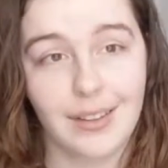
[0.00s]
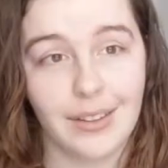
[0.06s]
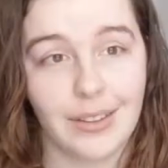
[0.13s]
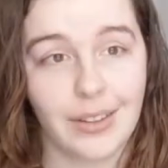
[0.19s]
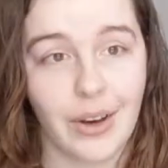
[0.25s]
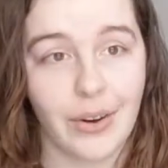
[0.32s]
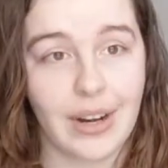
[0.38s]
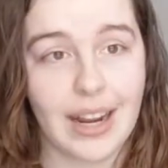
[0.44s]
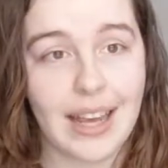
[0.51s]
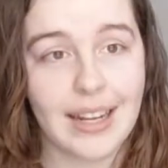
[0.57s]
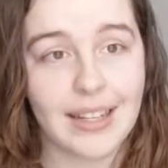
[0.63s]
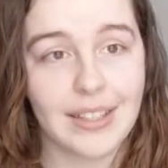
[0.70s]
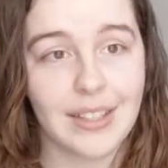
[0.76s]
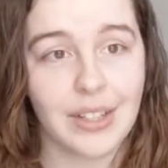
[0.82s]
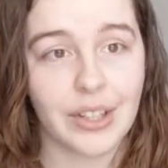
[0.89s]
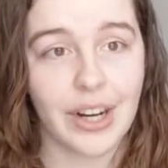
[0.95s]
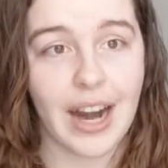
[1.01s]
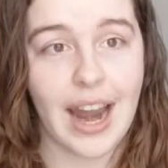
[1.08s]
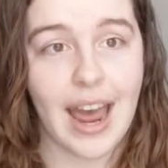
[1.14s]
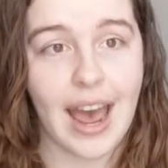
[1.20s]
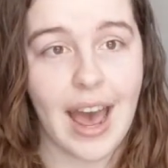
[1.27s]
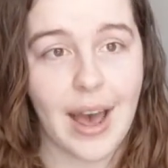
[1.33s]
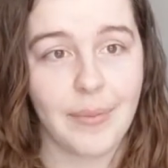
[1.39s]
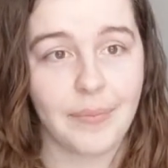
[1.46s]
go to
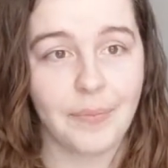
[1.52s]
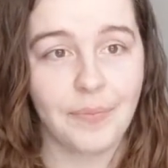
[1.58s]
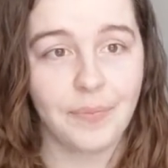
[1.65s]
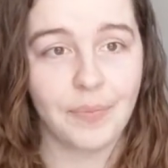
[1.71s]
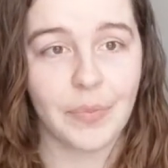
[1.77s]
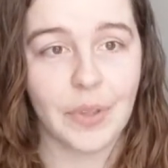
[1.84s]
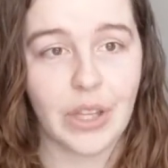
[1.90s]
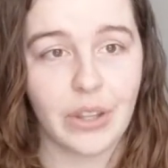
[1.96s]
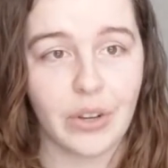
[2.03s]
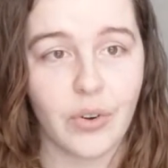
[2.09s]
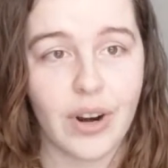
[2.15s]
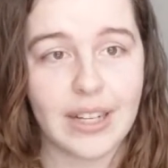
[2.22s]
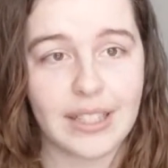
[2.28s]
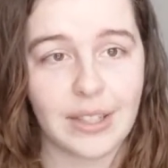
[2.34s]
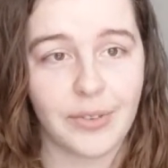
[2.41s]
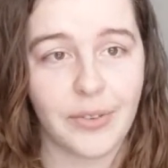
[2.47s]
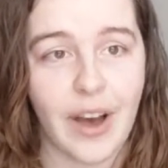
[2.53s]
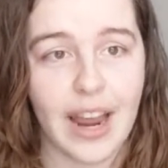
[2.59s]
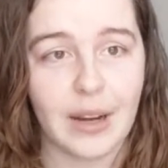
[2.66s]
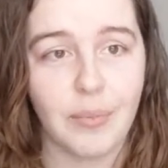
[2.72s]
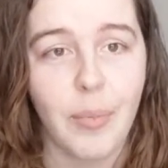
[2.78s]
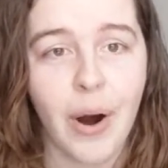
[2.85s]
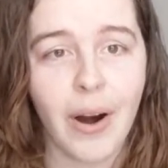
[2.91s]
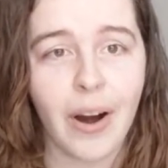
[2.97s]
Instagram. The noise is fine.
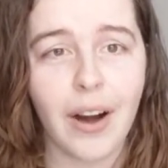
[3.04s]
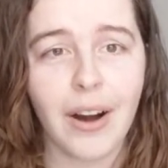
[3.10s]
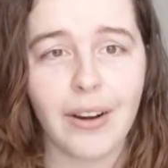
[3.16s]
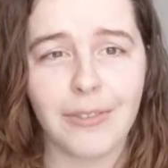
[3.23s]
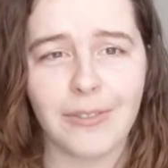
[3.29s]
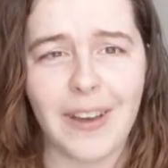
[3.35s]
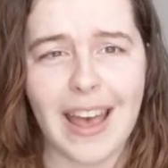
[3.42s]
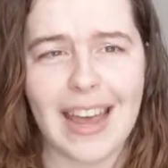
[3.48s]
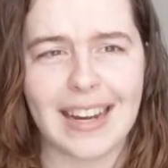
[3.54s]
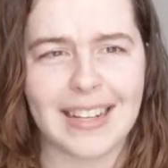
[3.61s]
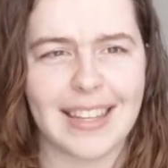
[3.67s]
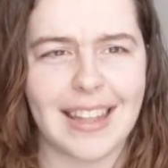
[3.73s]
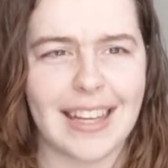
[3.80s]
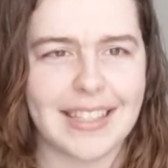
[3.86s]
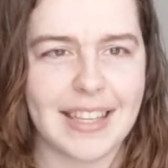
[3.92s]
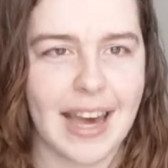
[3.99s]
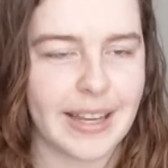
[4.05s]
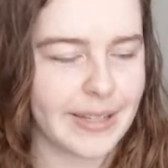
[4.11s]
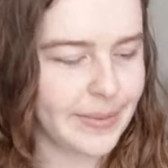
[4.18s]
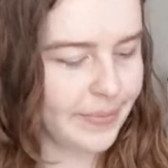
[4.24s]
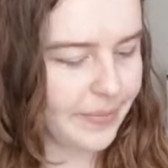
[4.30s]
Perfect. Thanks, guys.